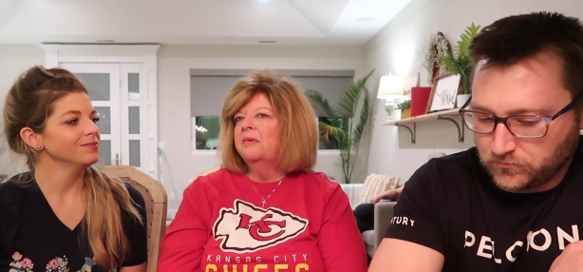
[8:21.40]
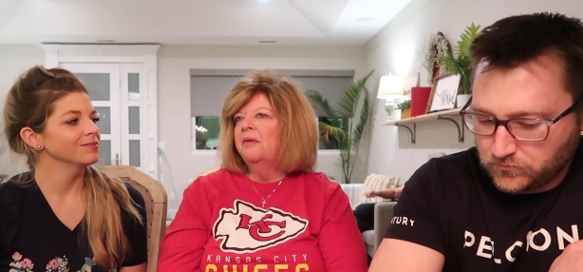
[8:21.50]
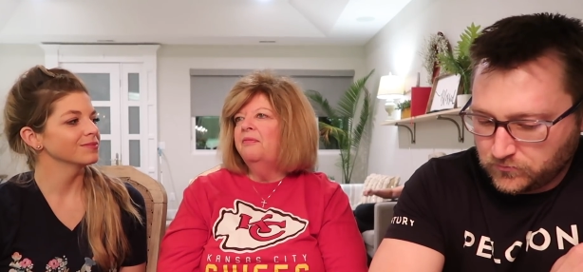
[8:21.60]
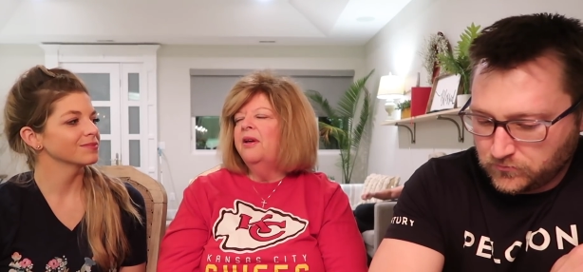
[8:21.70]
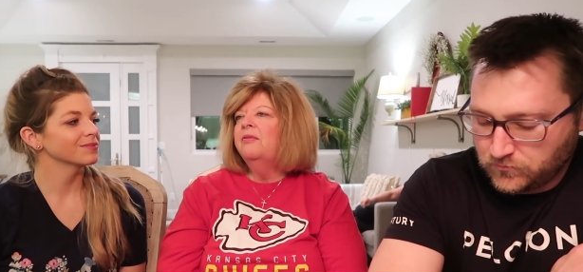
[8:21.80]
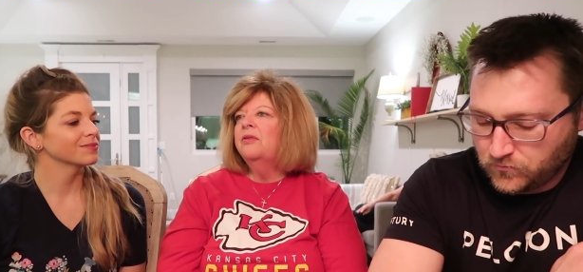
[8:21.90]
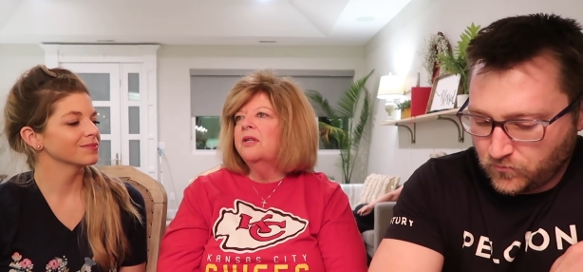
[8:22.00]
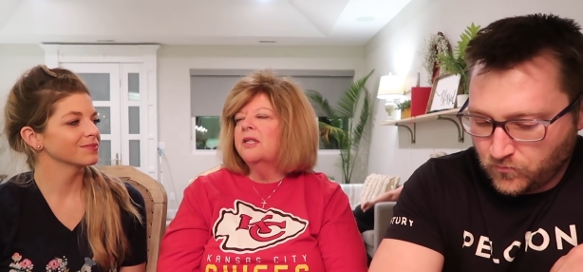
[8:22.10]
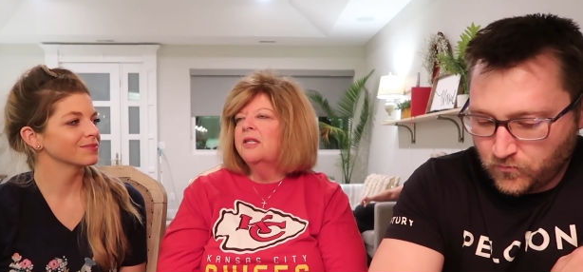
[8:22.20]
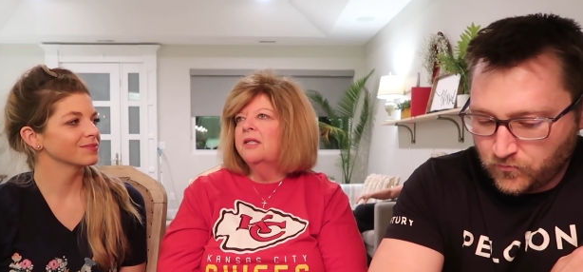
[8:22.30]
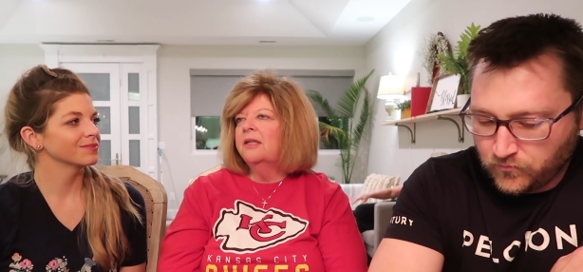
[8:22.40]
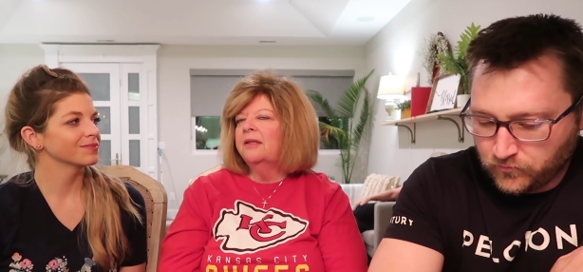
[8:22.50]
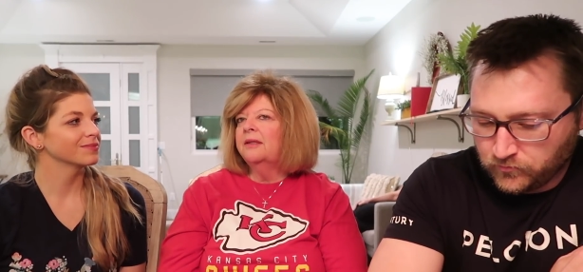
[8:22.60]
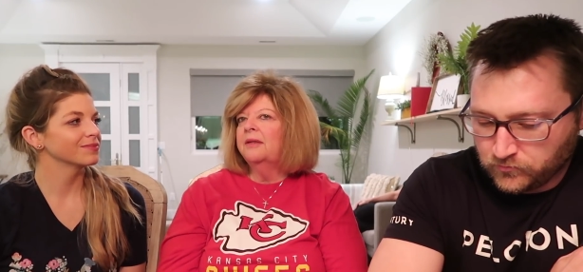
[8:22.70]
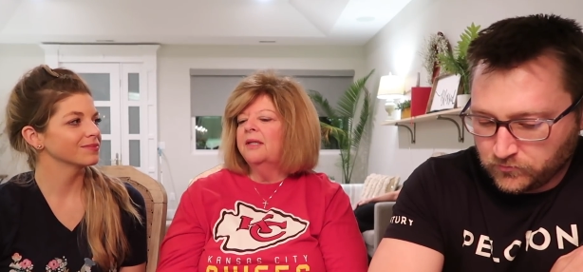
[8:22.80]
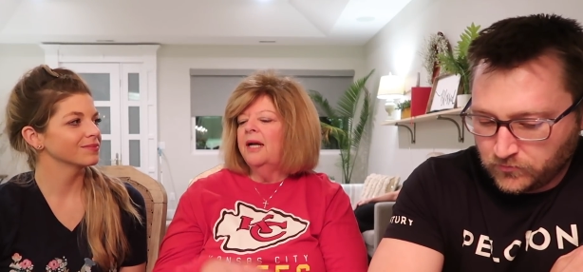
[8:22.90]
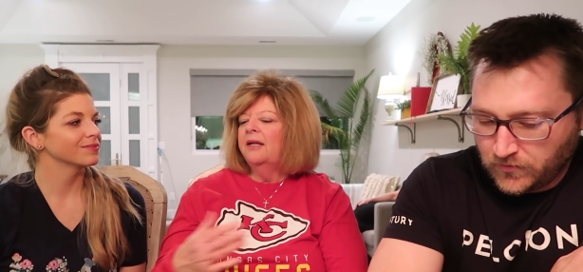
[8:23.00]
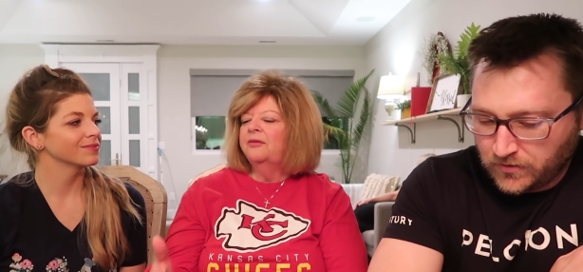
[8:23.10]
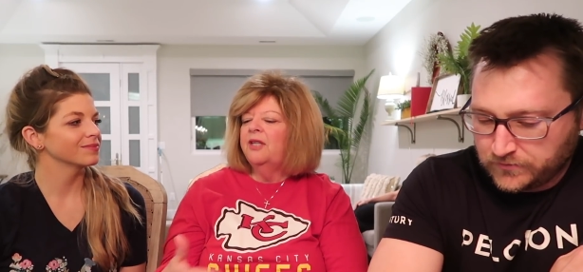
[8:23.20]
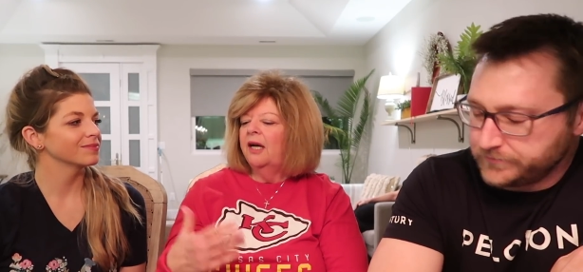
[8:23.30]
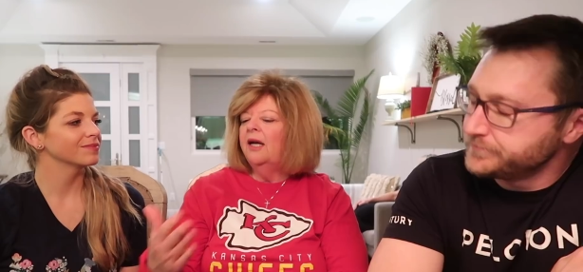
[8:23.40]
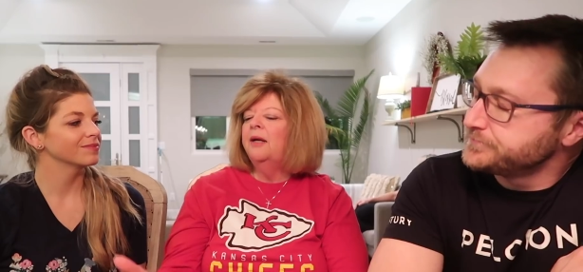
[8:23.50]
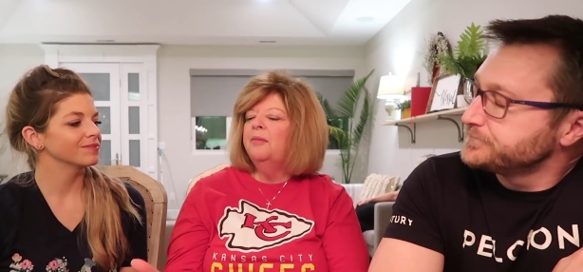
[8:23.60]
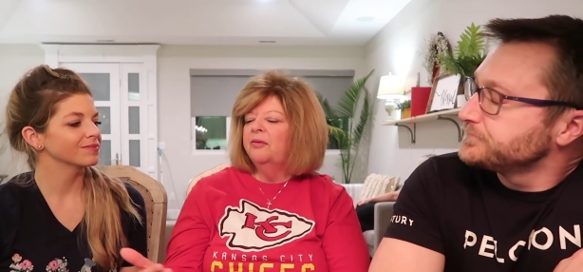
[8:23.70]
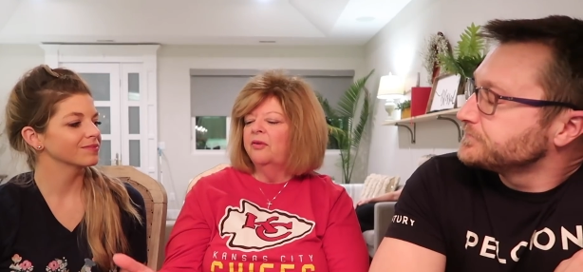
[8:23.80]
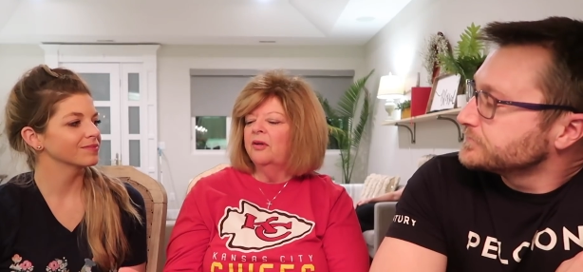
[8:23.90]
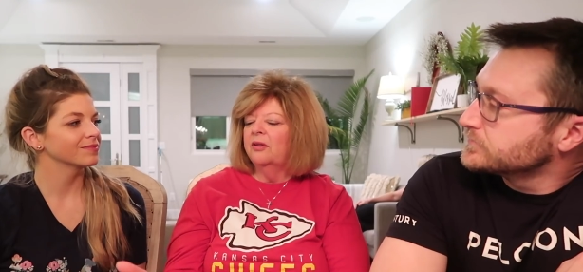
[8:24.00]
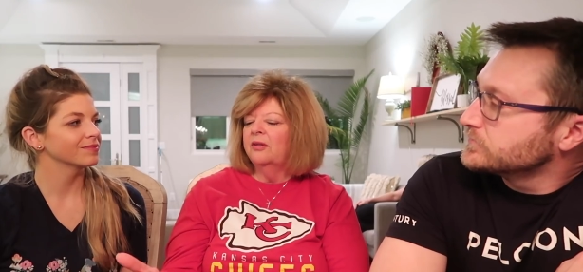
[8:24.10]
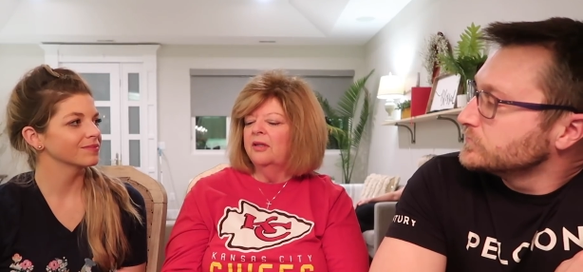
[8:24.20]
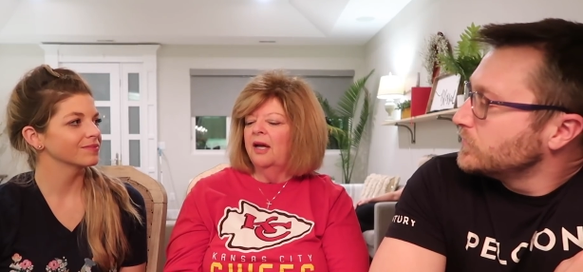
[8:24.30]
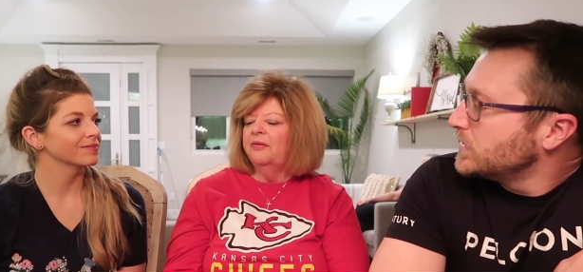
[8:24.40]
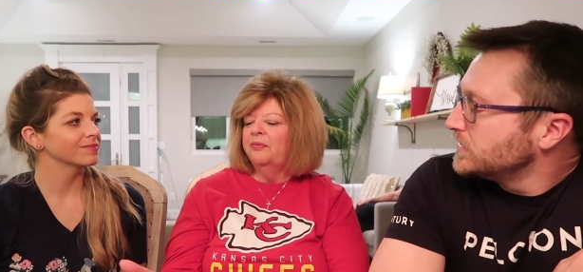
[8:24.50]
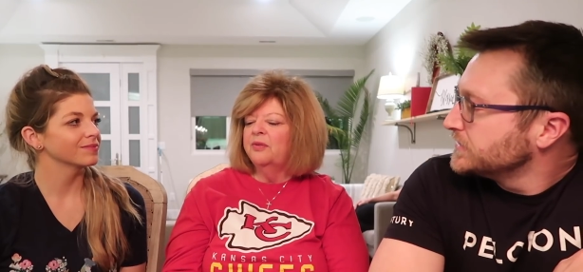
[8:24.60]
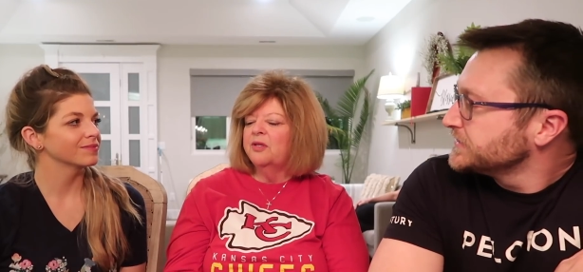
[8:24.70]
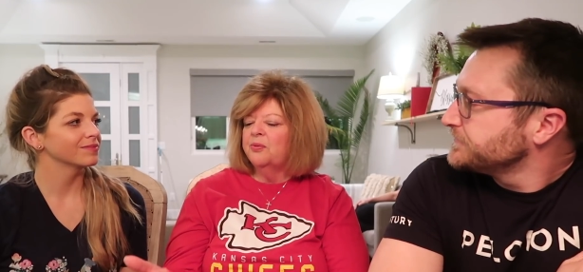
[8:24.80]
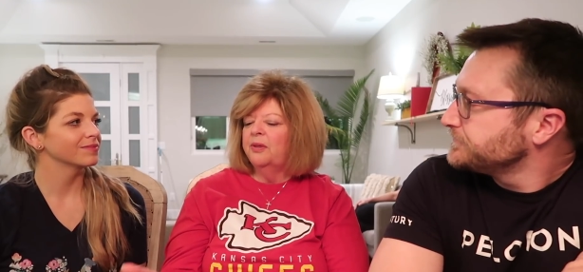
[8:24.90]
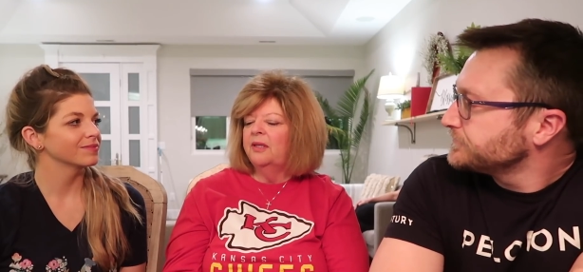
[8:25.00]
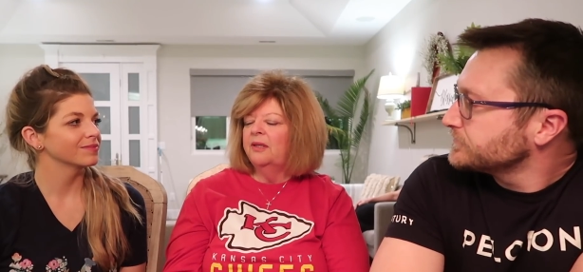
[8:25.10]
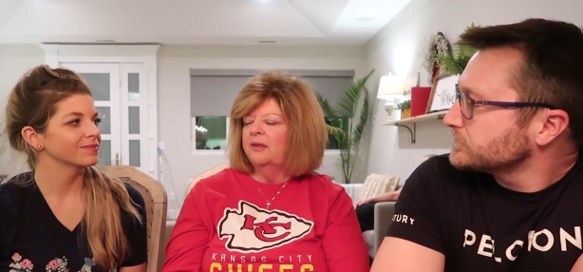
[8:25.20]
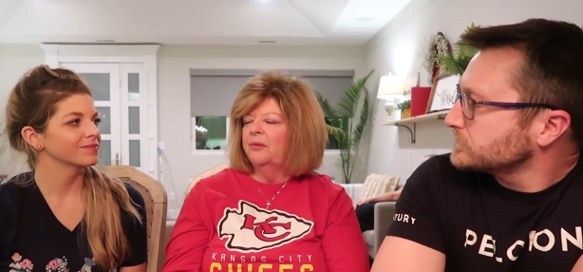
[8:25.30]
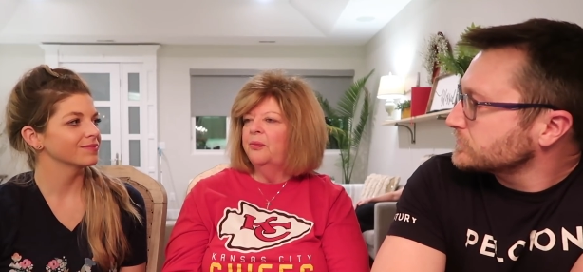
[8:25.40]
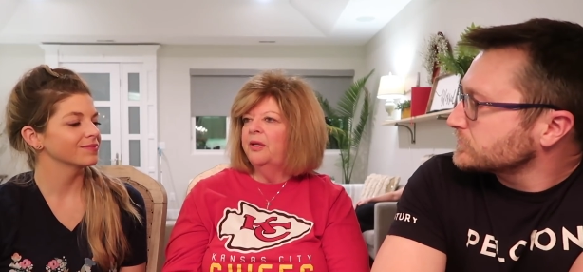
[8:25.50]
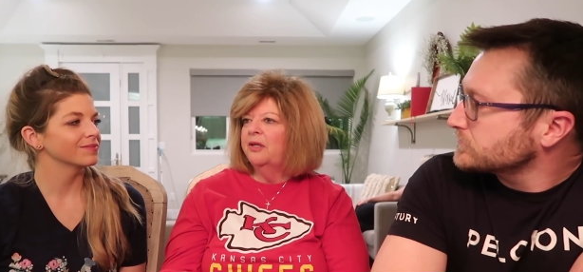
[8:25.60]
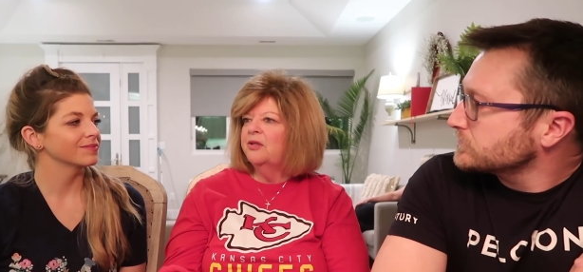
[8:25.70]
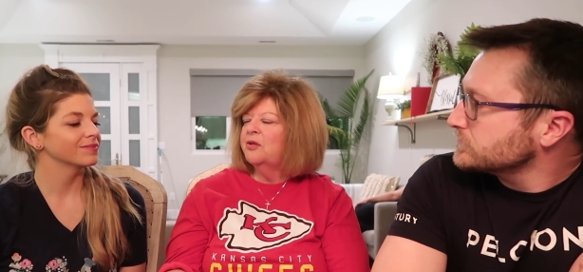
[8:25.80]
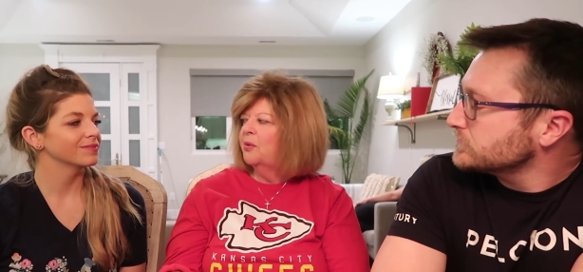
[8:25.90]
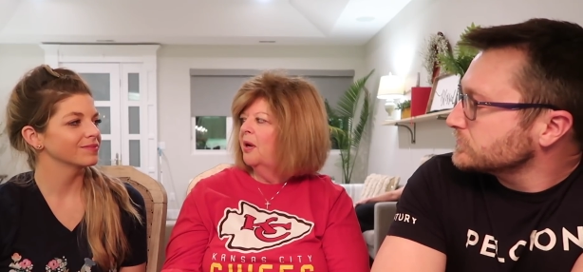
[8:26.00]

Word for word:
Speaker 1: the favorite kind of time of our life was when we used